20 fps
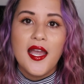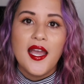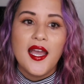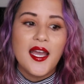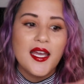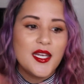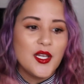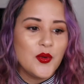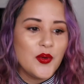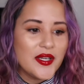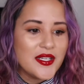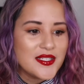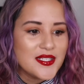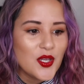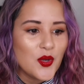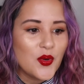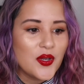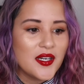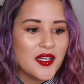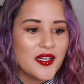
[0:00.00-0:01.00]
Anyways,
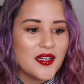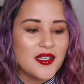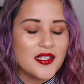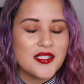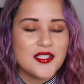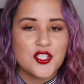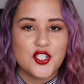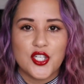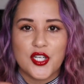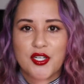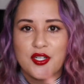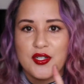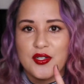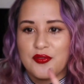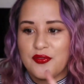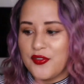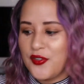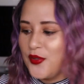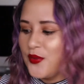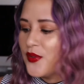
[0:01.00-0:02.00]
I wanted to share a
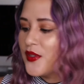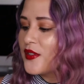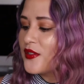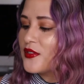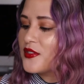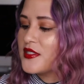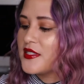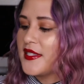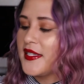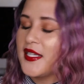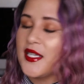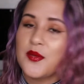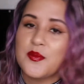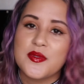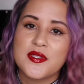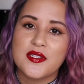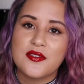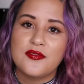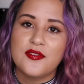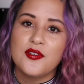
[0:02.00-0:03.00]
few little
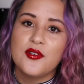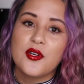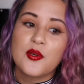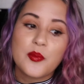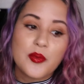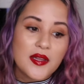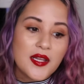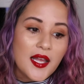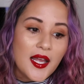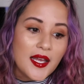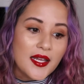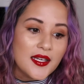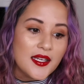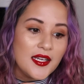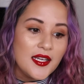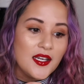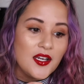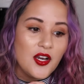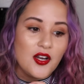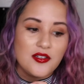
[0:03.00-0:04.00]
tips if you're
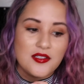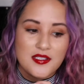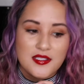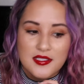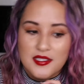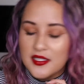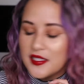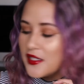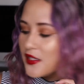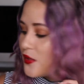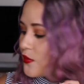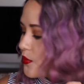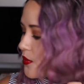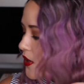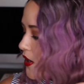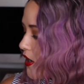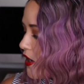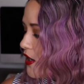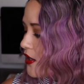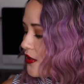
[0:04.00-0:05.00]
planning on studying
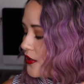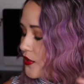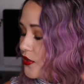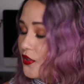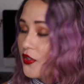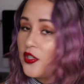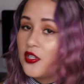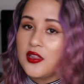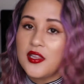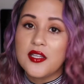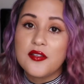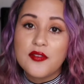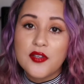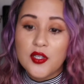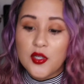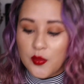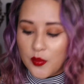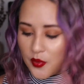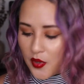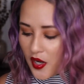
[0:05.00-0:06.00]
abroad or living
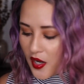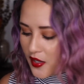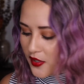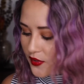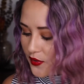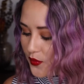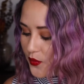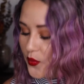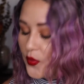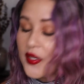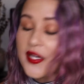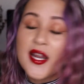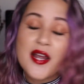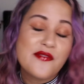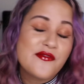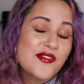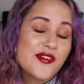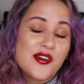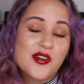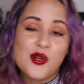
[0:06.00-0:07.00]
abroad or
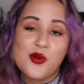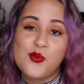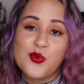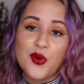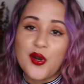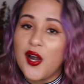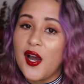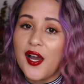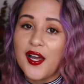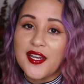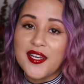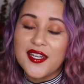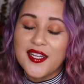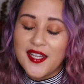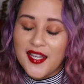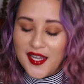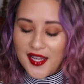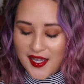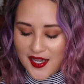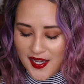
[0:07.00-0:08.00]
whatever abroad.
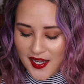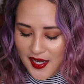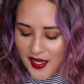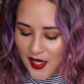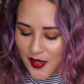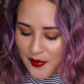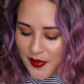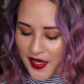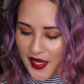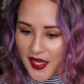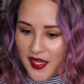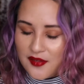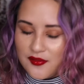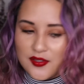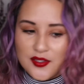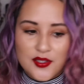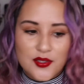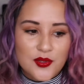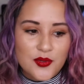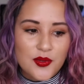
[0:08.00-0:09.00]
I have
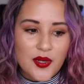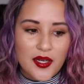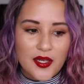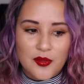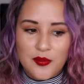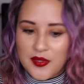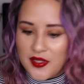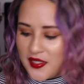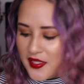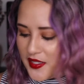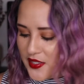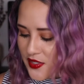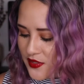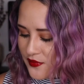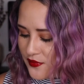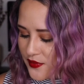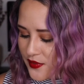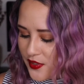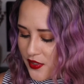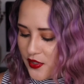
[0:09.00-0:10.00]
a little recommendation
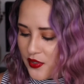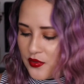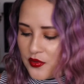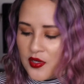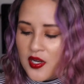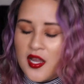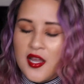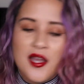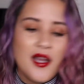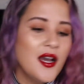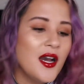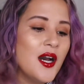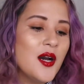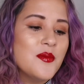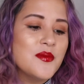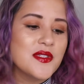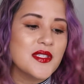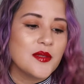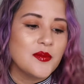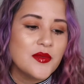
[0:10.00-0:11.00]
for you.
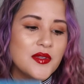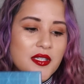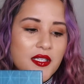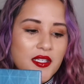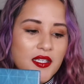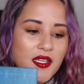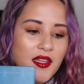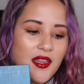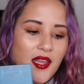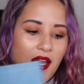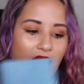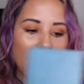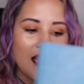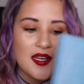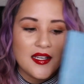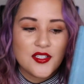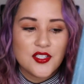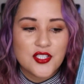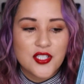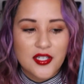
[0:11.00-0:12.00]
Something that
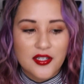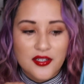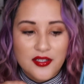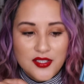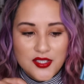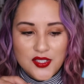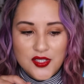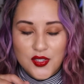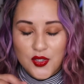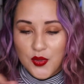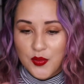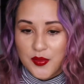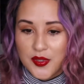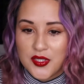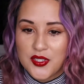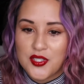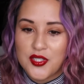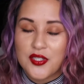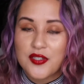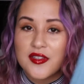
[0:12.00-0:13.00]
I cherish so
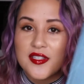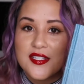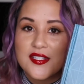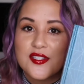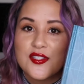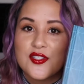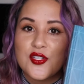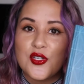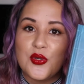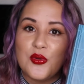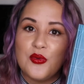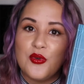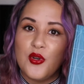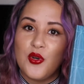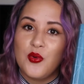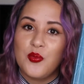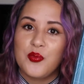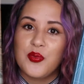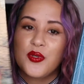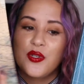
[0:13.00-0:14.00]
much are these two
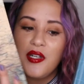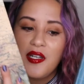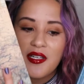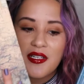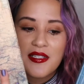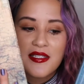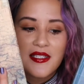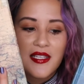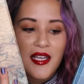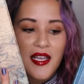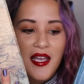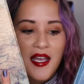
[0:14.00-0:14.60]
notebooks.